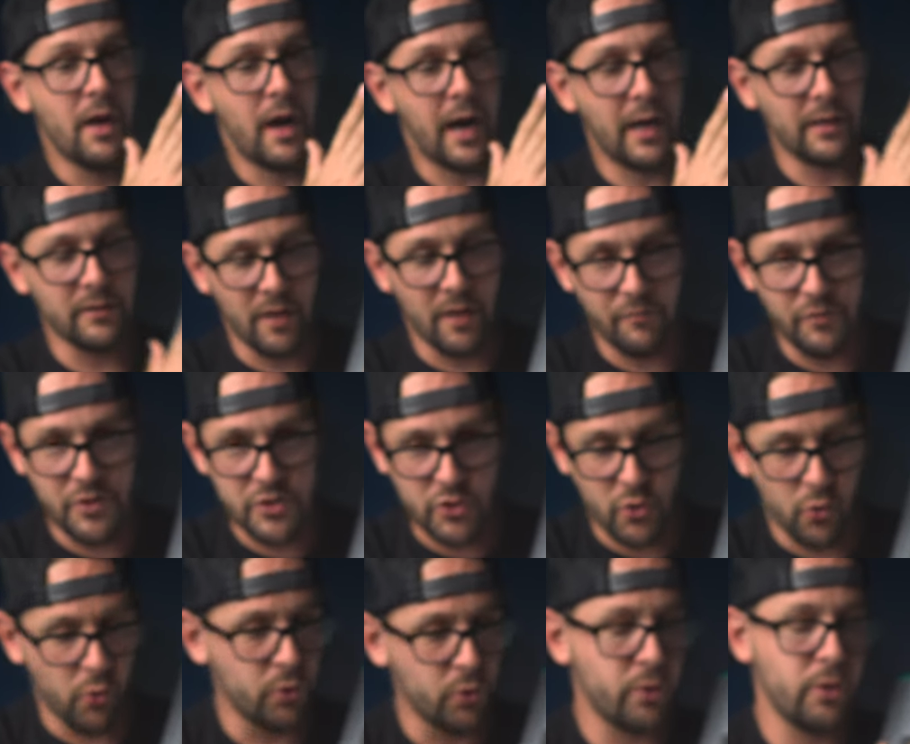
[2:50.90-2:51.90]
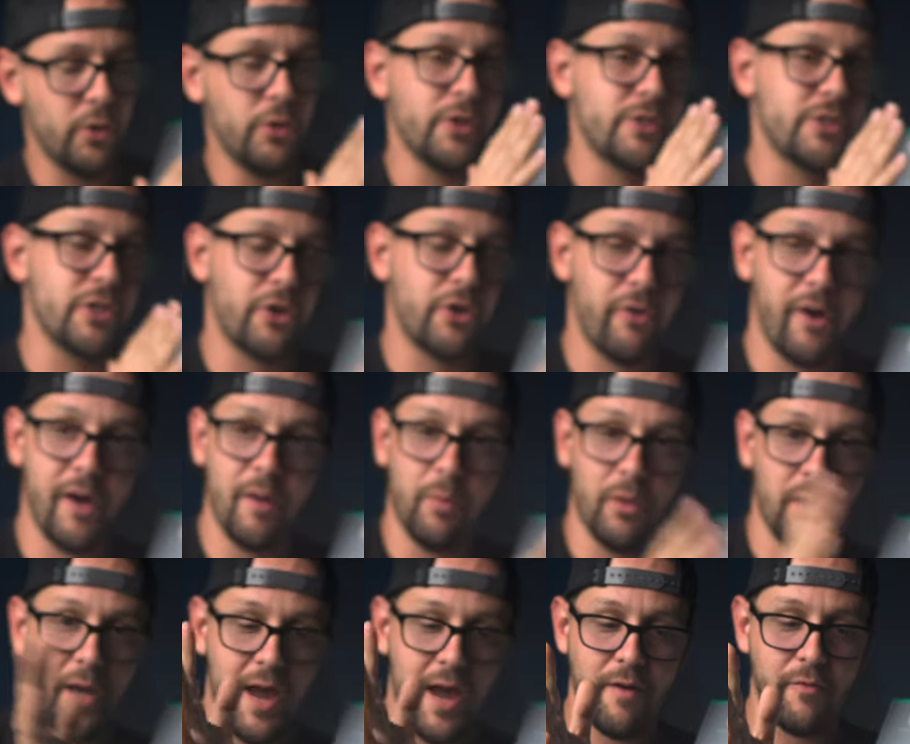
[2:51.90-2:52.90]
I love this cooler. It looks
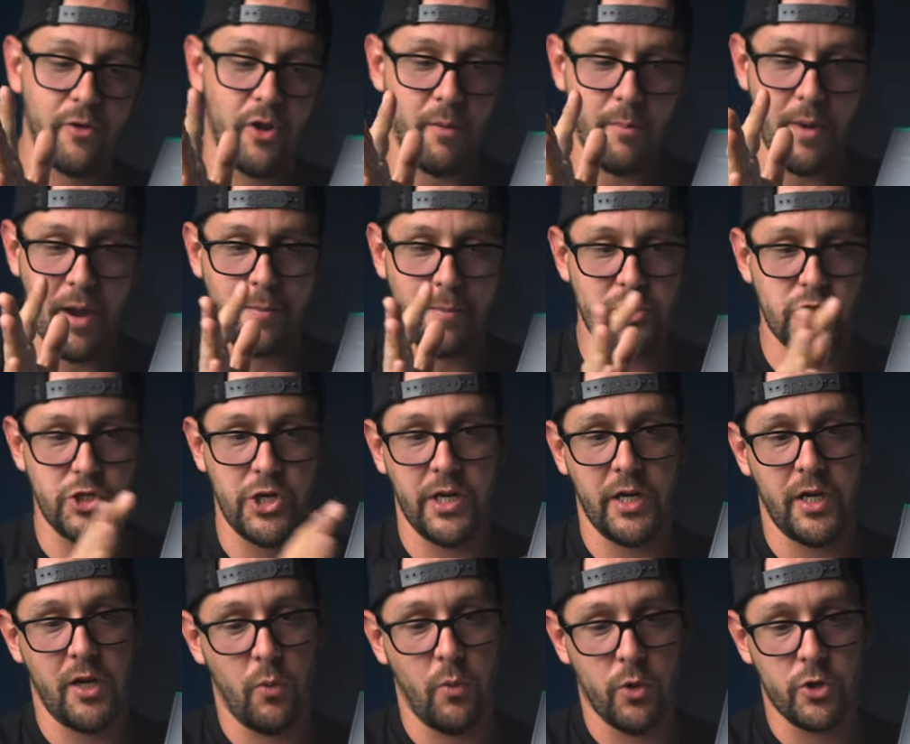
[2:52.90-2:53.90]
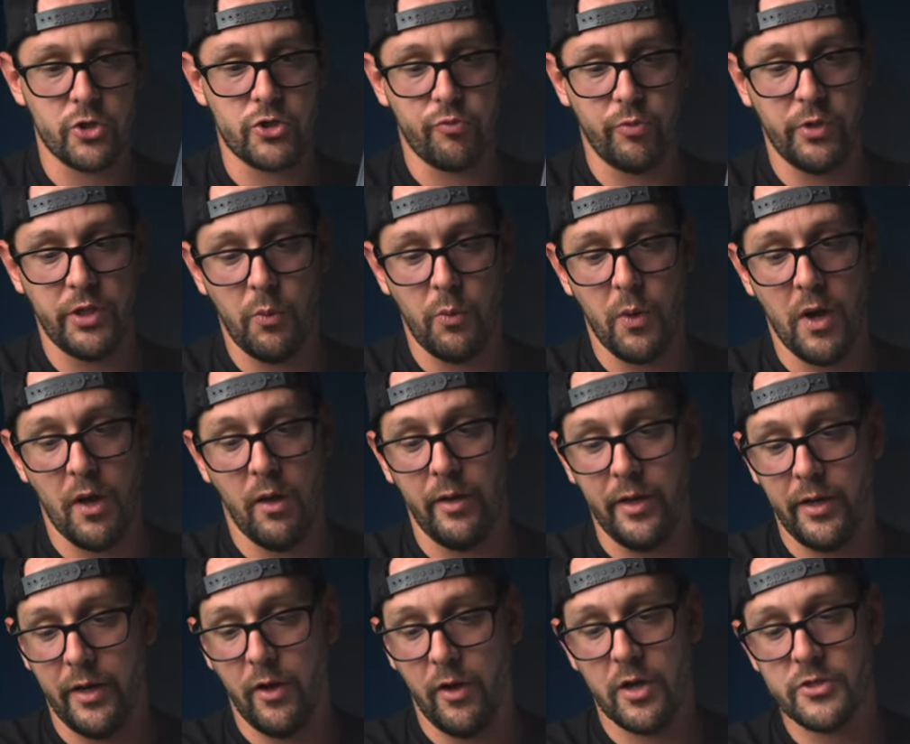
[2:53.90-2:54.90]
incredible. I have it on my machine and it works really well.
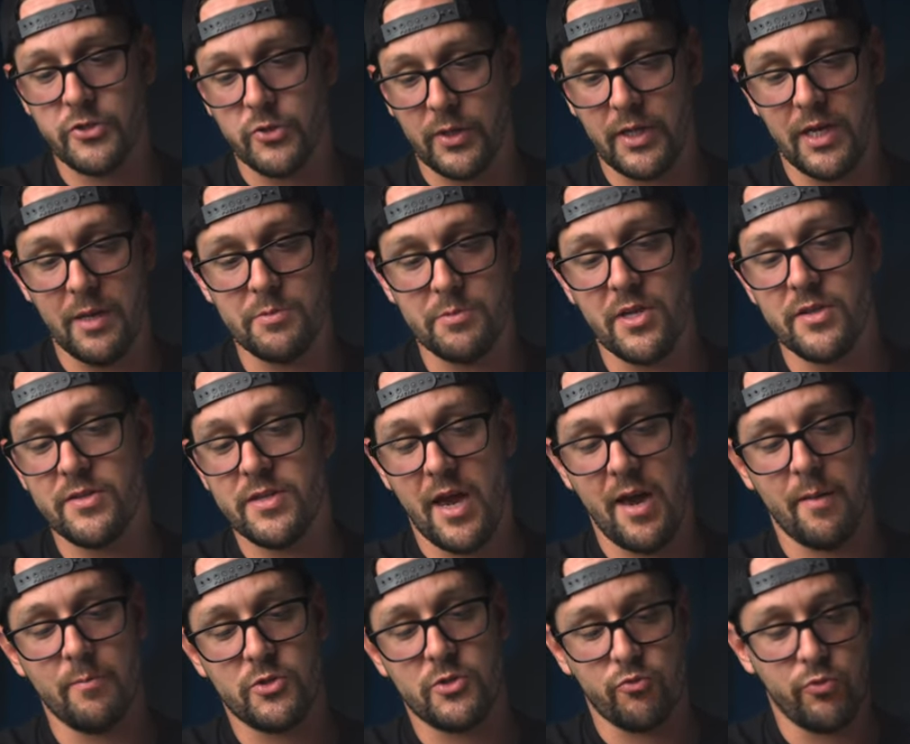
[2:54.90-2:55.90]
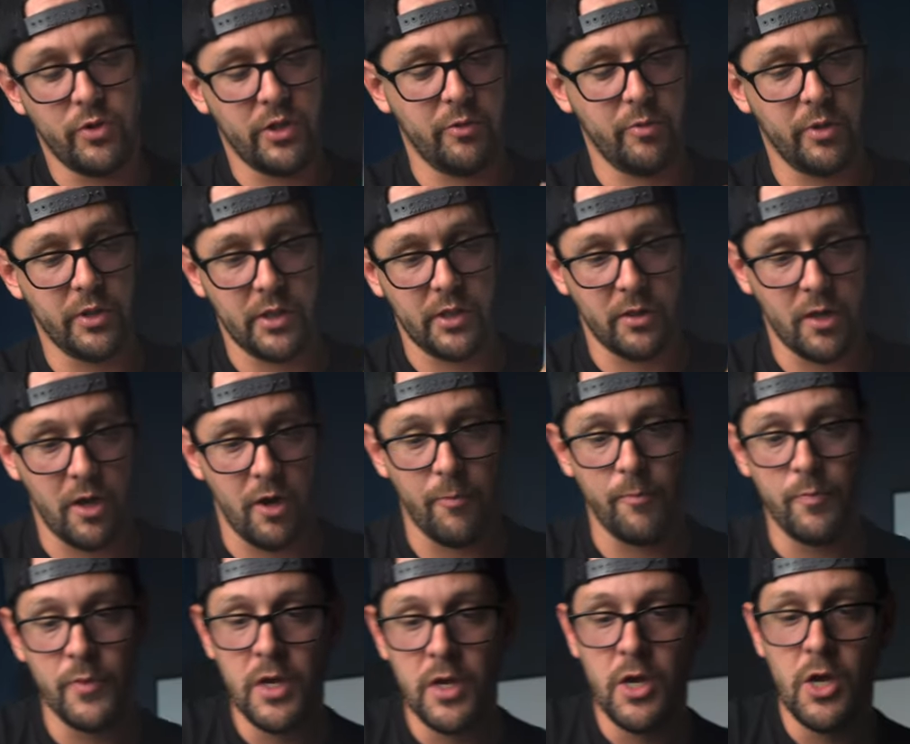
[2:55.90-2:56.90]
And it also keeps the temps really, really
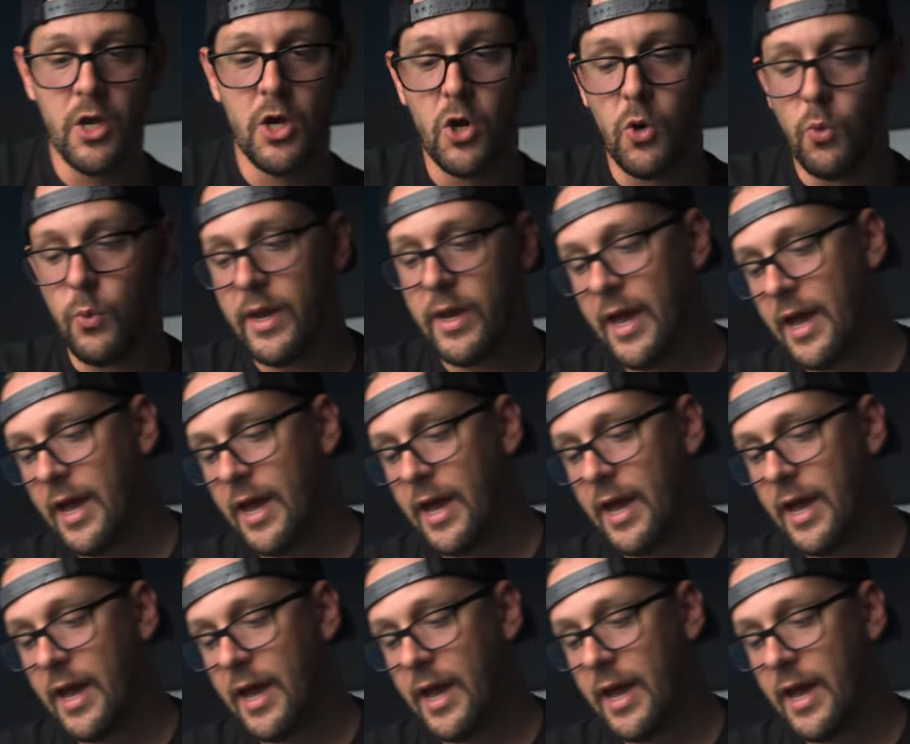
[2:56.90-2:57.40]
low. We